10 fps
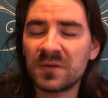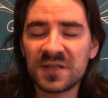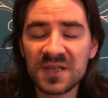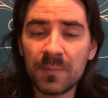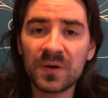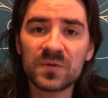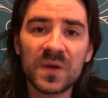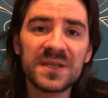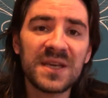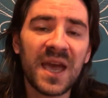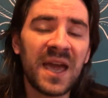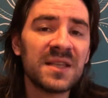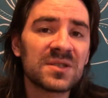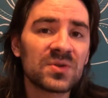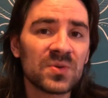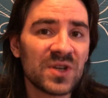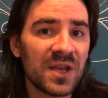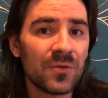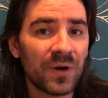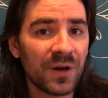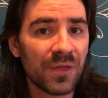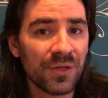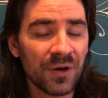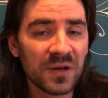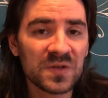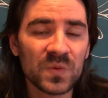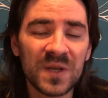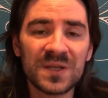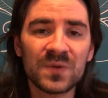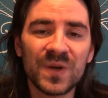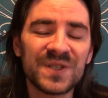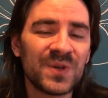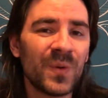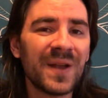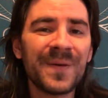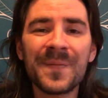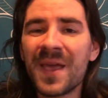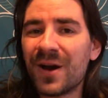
December 28th to January 3rd, 2021.